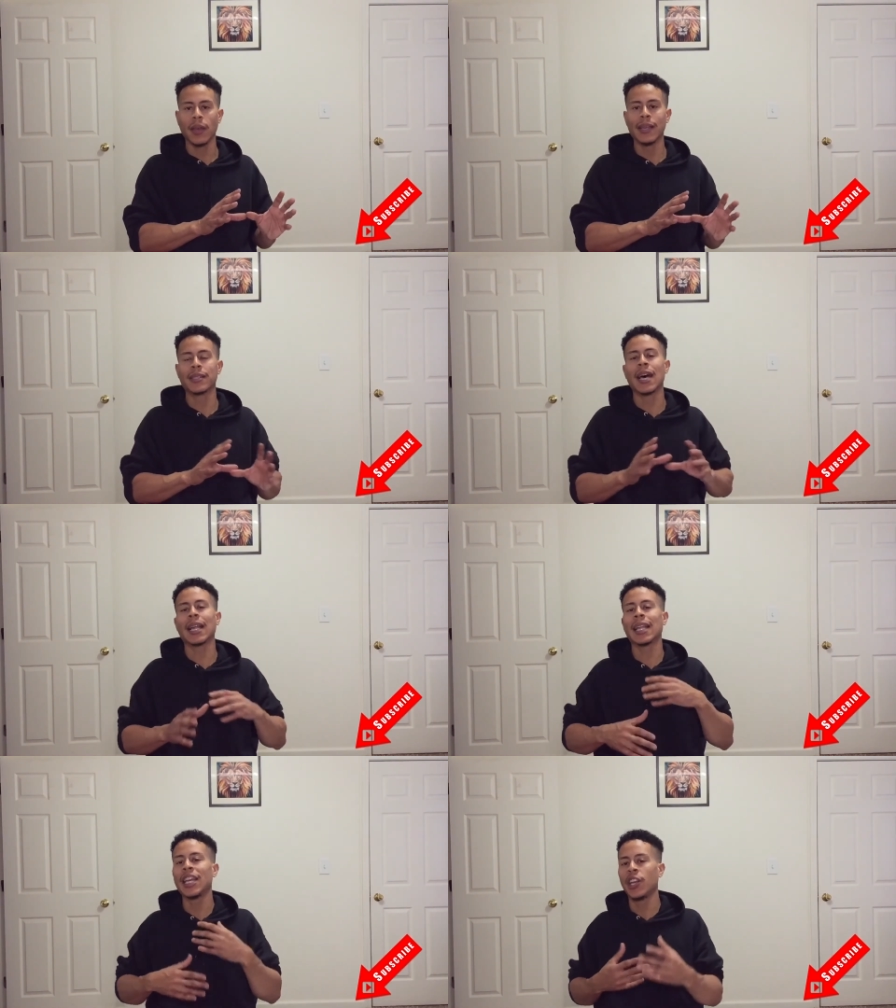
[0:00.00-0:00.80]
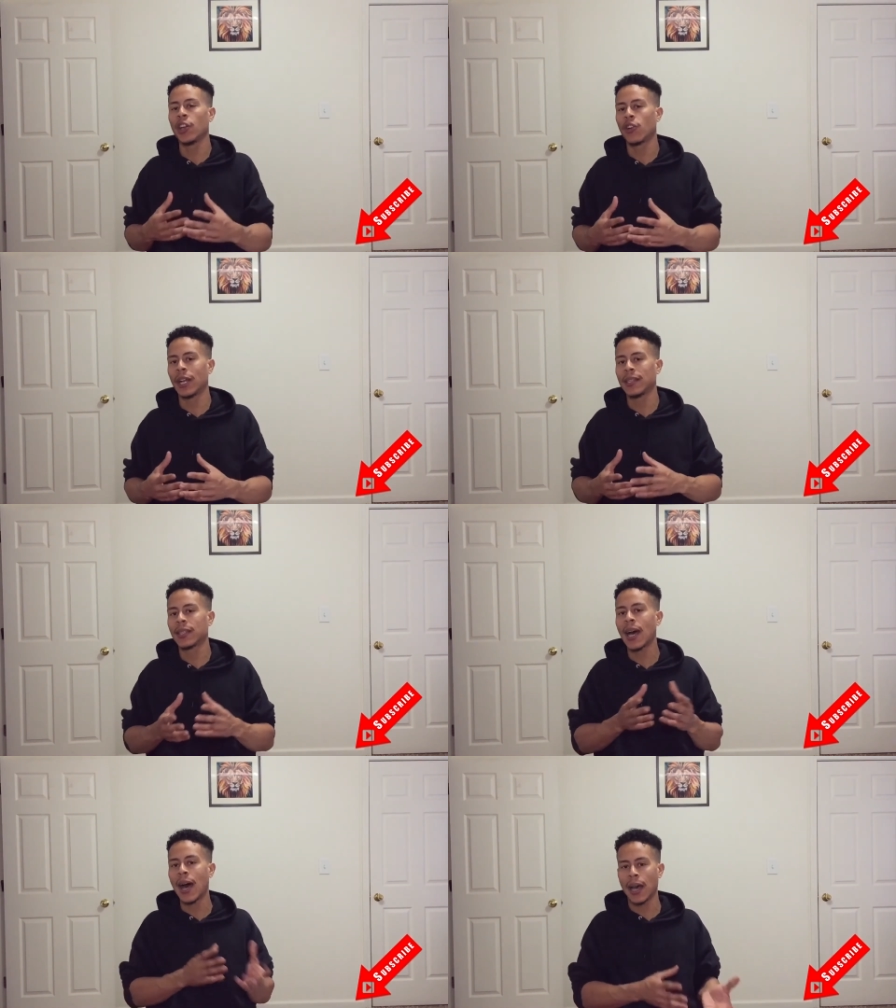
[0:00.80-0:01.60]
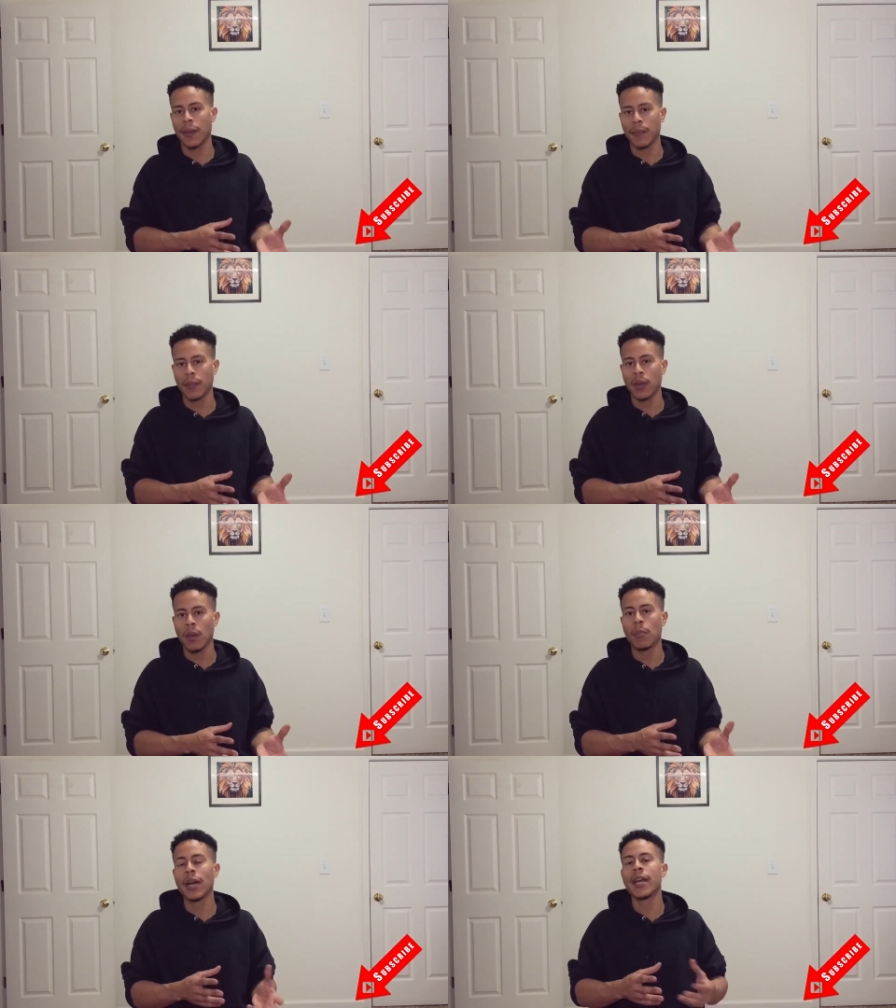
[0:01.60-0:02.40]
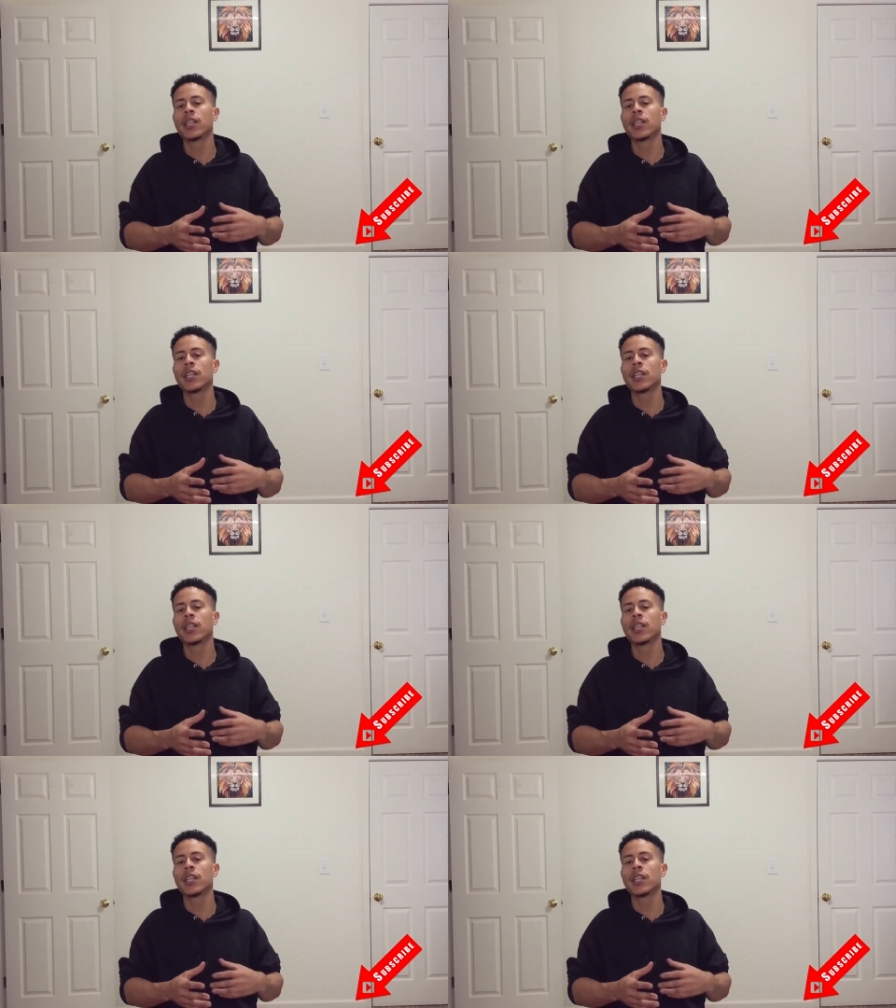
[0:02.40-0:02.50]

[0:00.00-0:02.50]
is not linear in time, but it